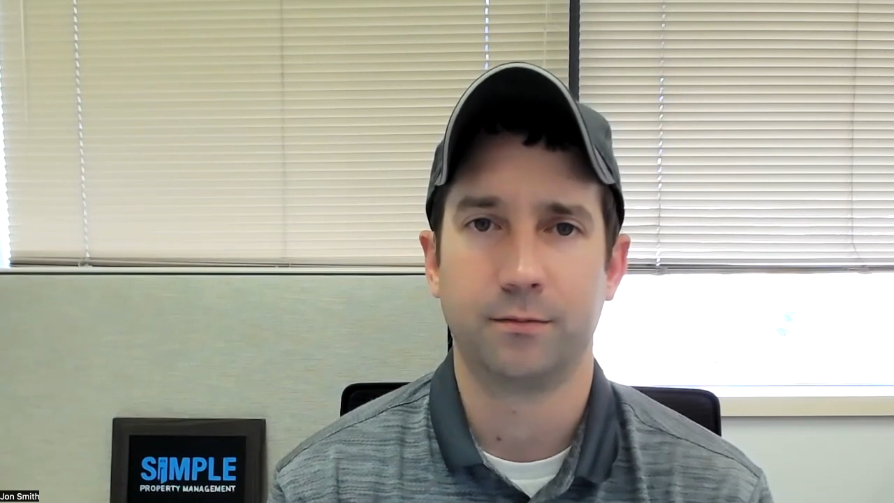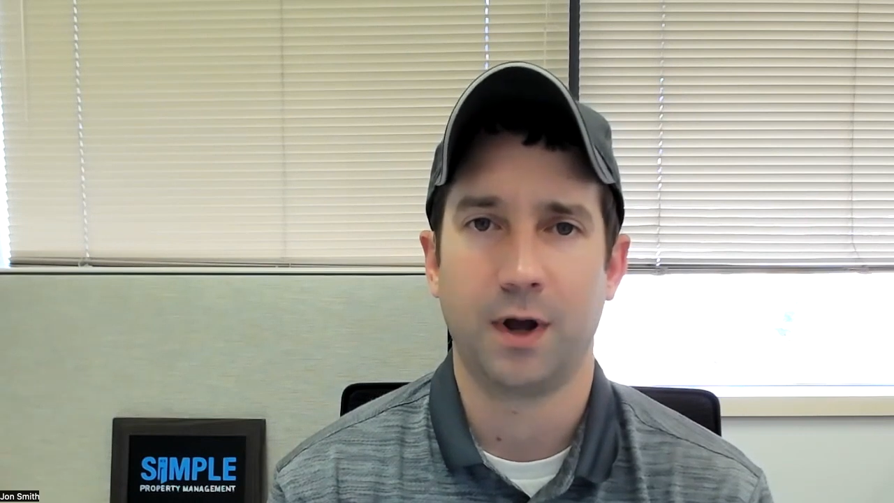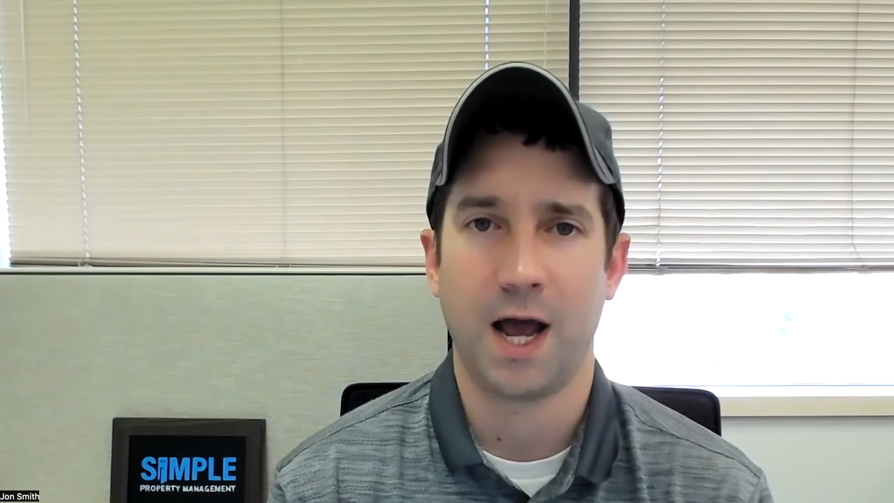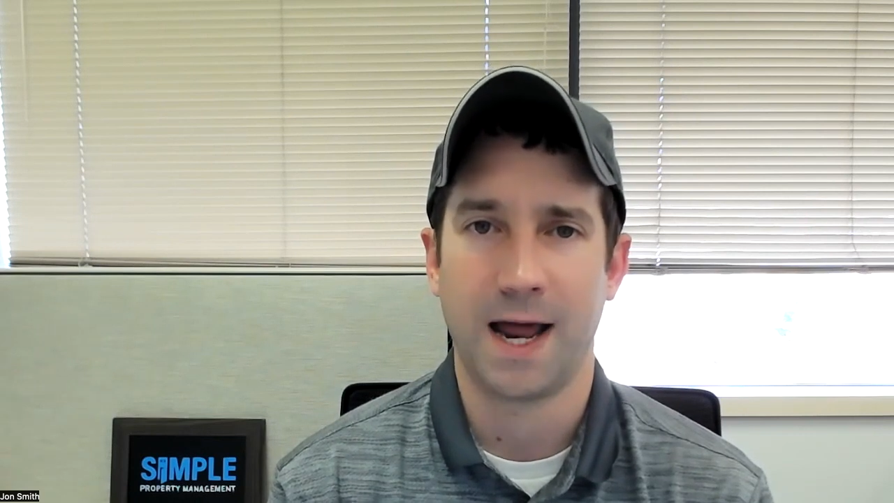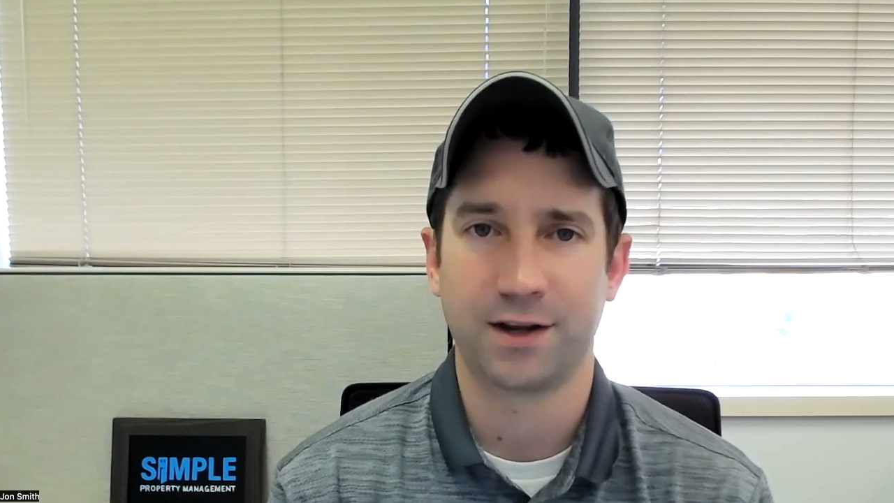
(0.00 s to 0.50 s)

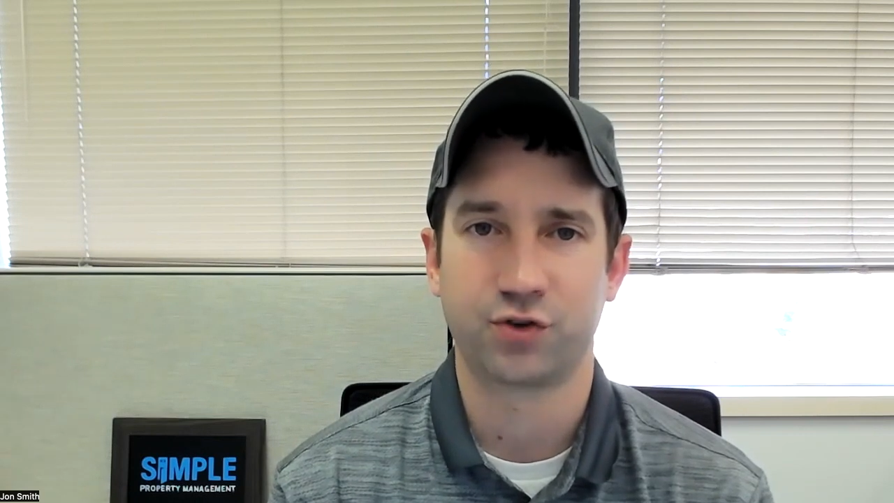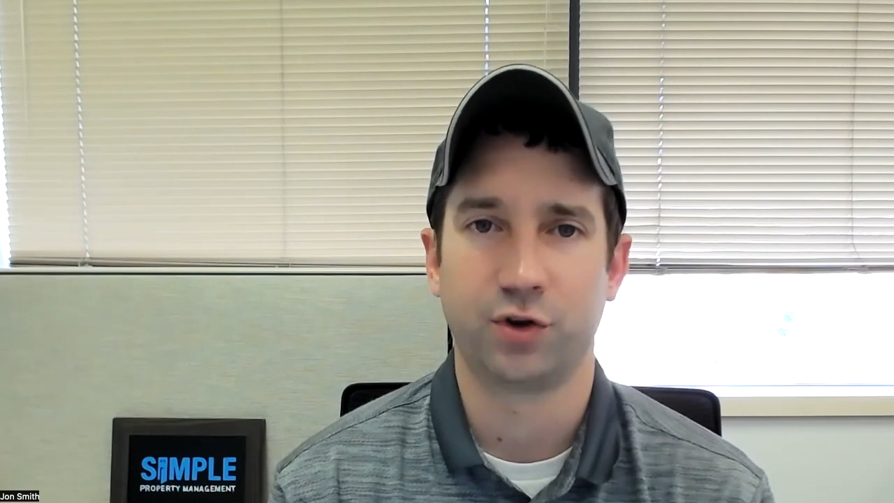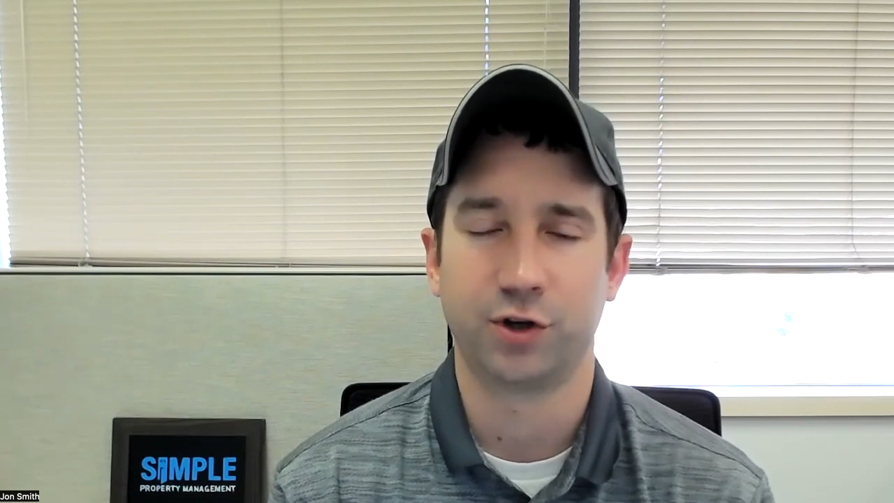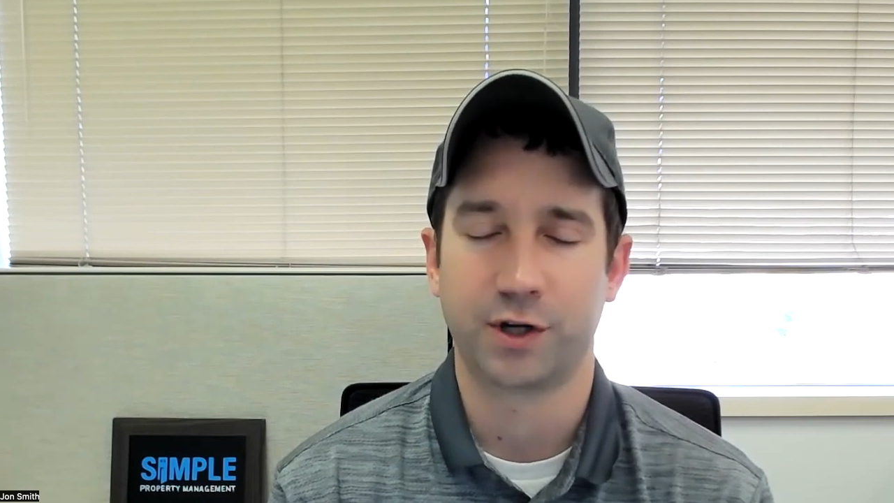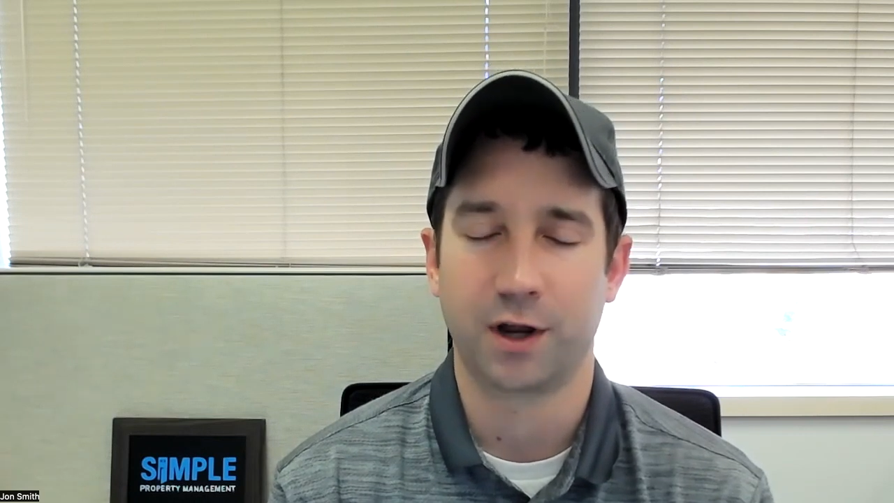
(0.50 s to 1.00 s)
honestly
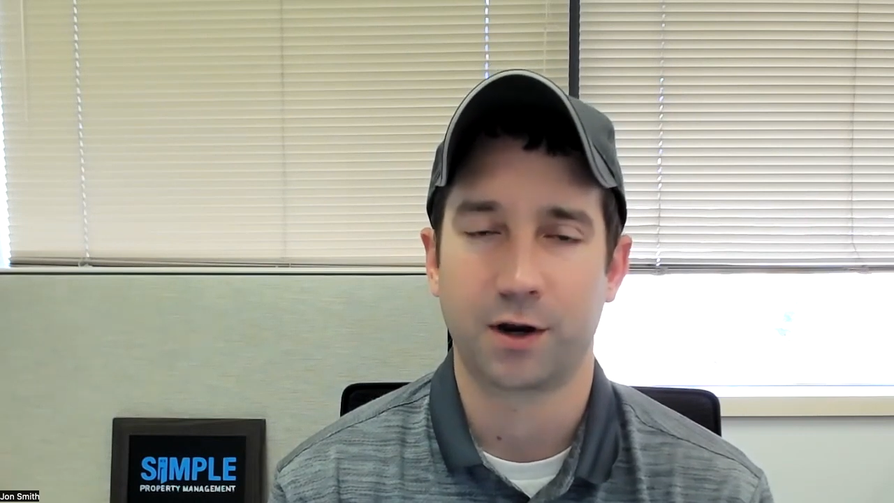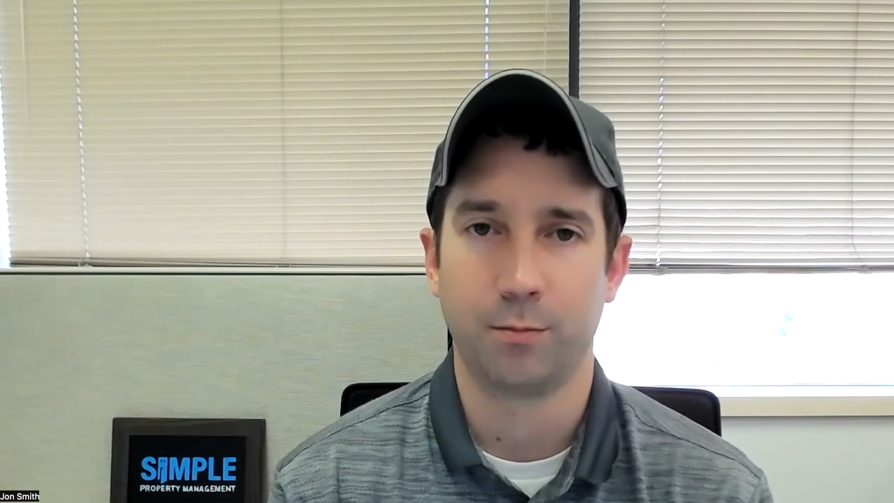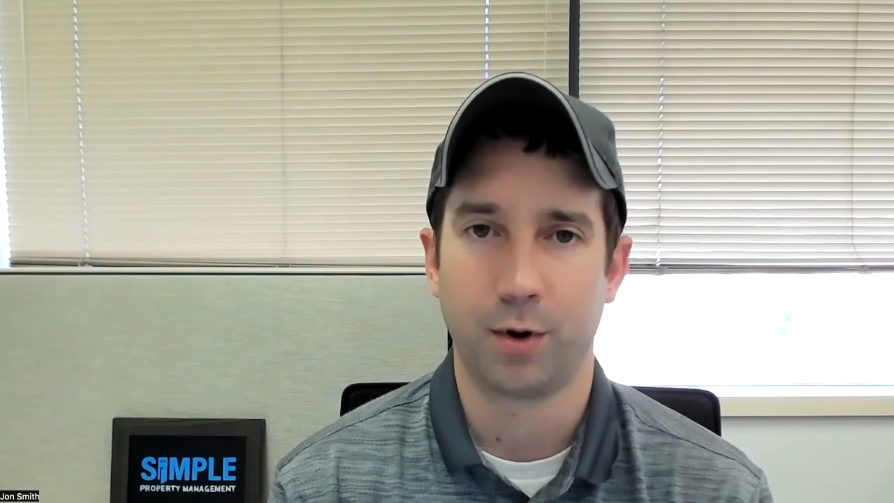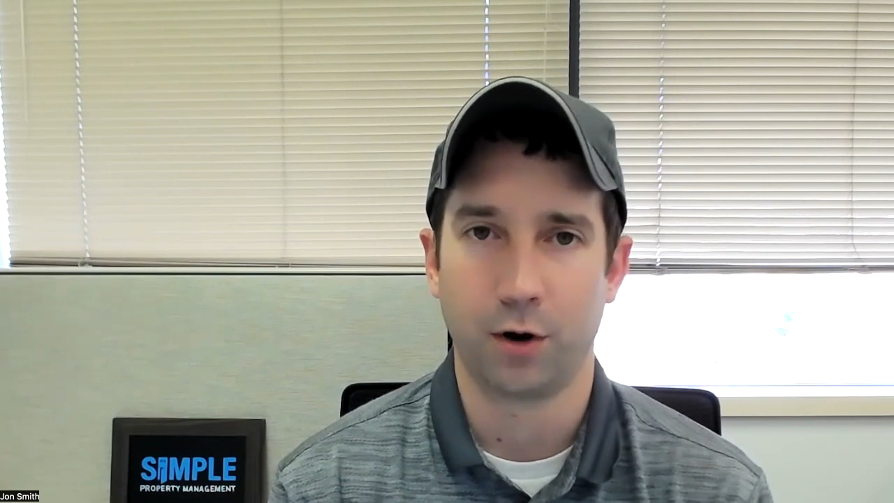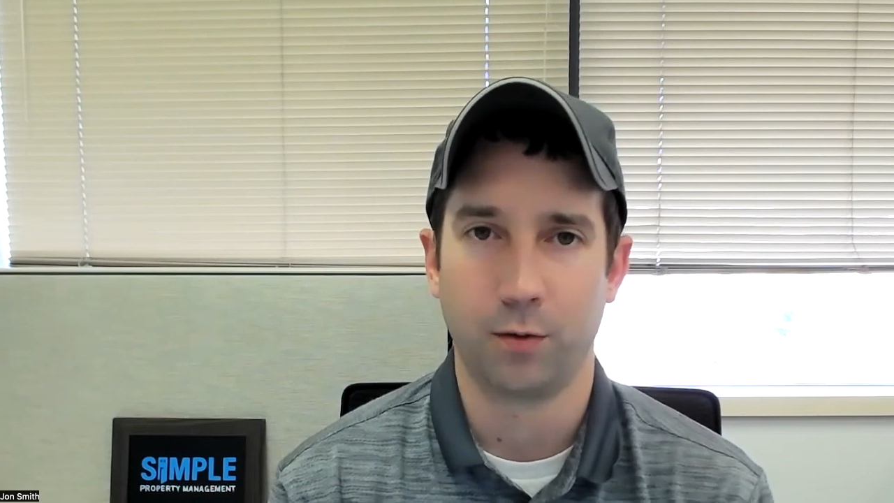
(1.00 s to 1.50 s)
look at
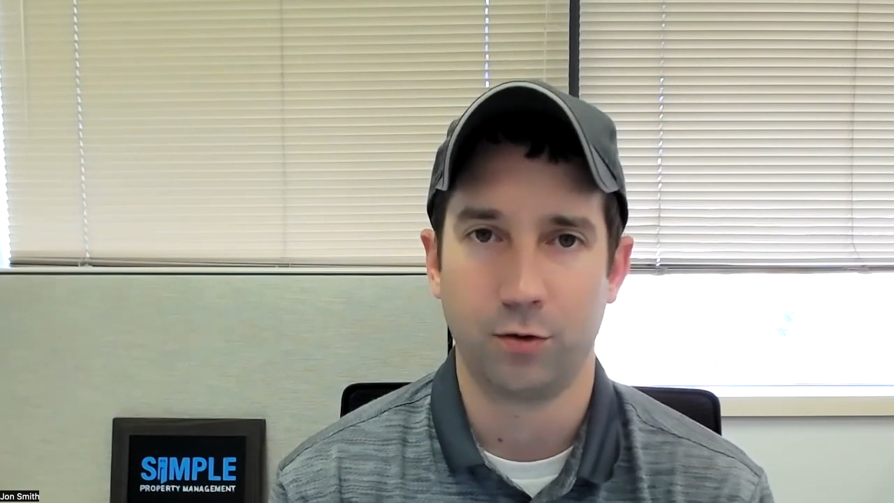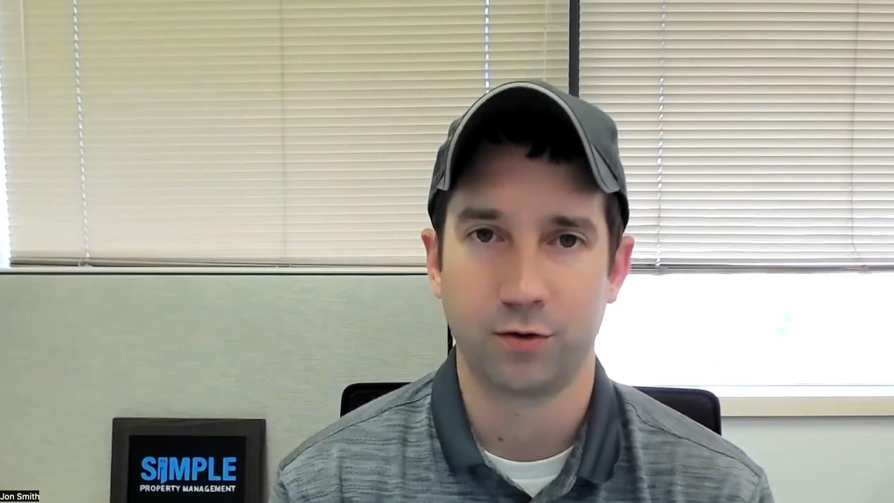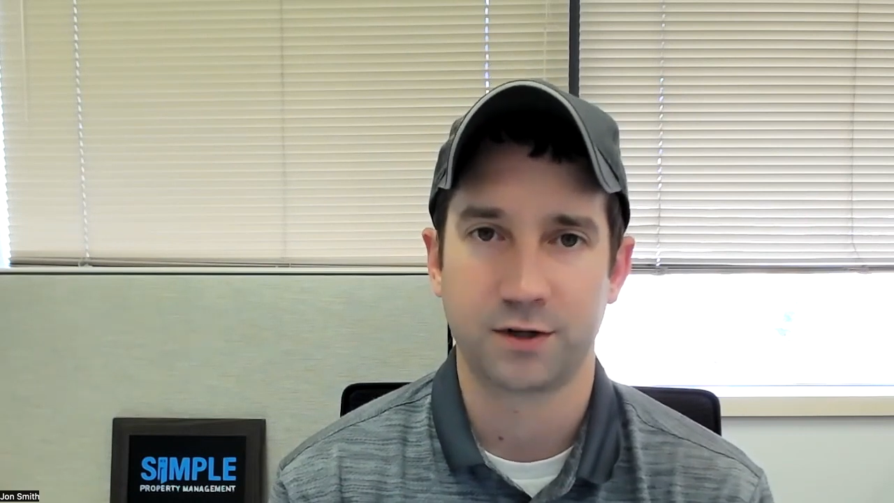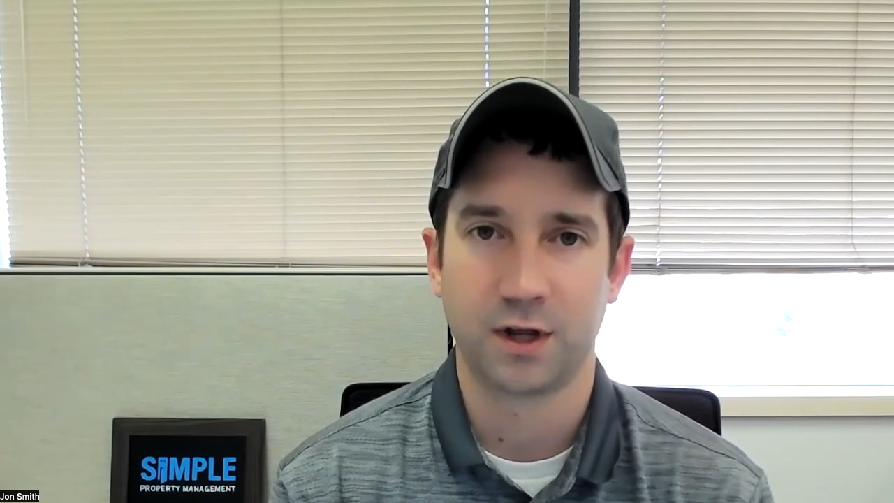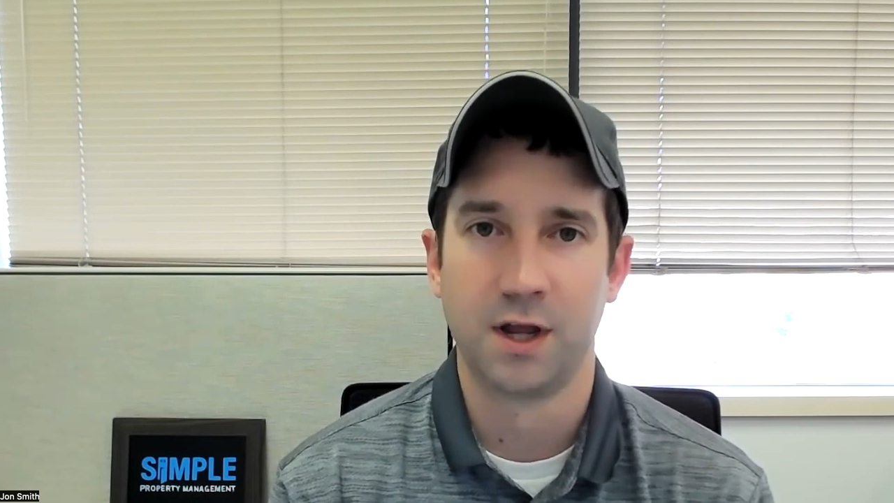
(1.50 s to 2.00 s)
comparables.